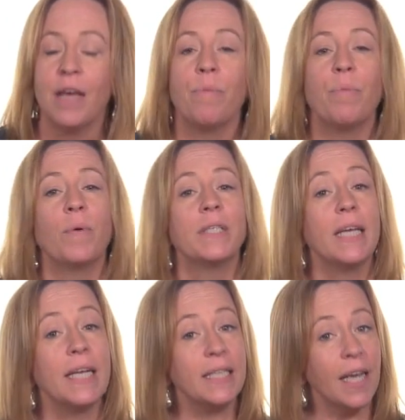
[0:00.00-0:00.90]
But with
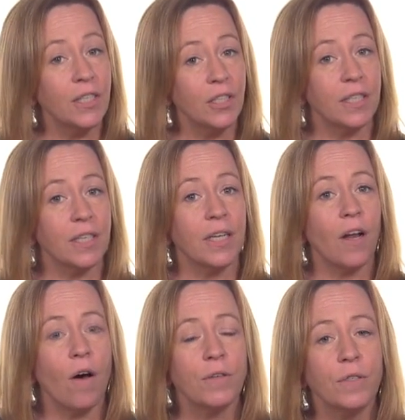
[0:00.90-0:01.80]
sanitation, it
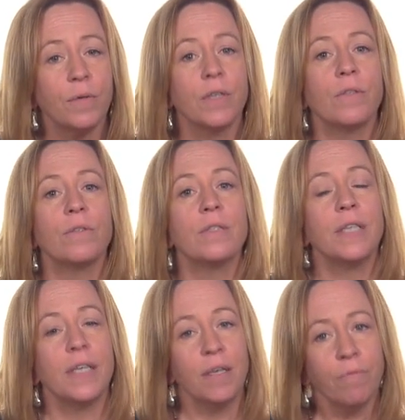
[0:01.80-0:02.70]
also includes
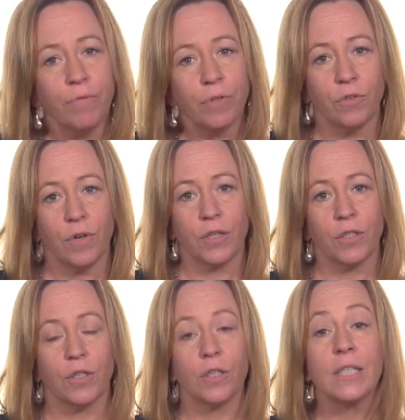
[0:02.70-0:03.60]
the
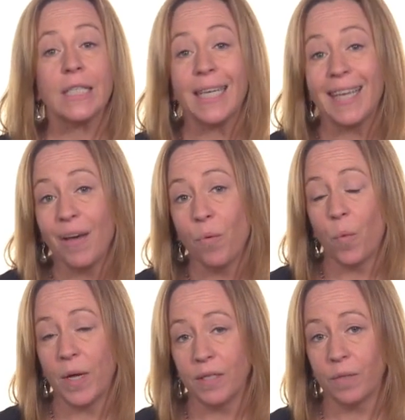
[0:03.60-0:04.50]
infrastructure to get
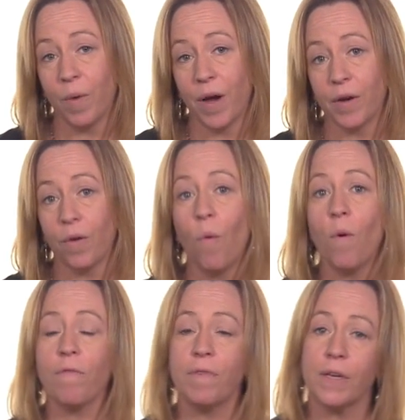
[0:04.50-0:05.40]
wastewater
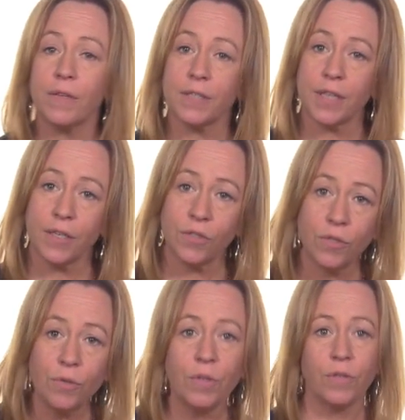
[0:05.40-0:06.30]
or fecal sludge
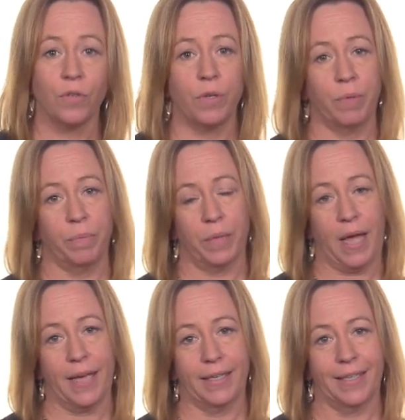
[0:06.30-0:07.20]
to the treatment
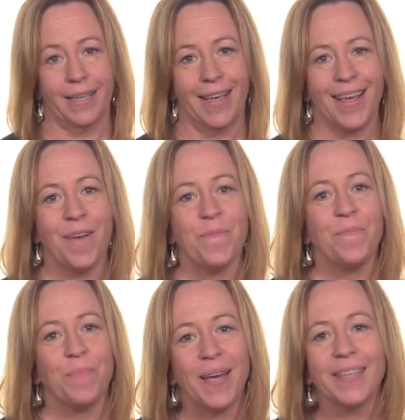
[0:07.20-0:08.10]
plant,
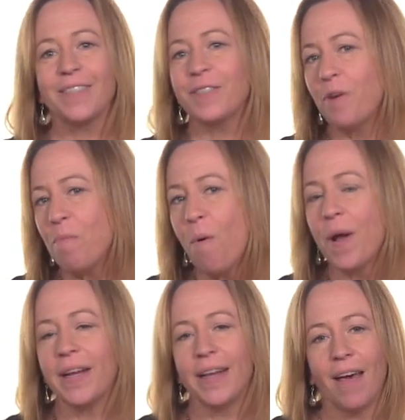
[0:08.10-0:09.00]
because there's no
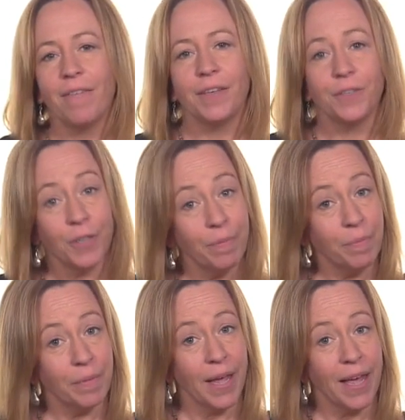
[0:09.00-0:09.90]
point in having a
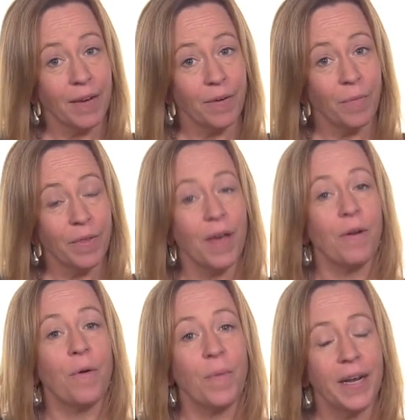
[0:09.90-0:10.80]
treatment plant without
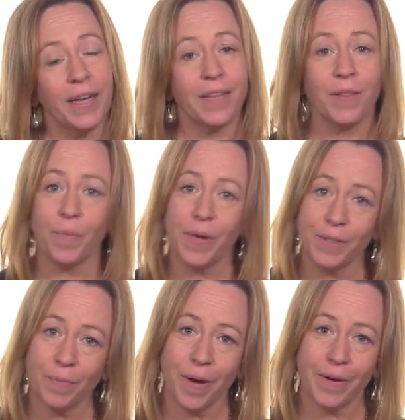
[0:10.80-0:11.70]
a way to get the
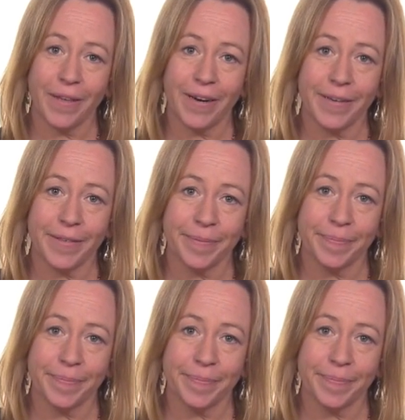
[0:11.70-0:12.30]
wastewater there.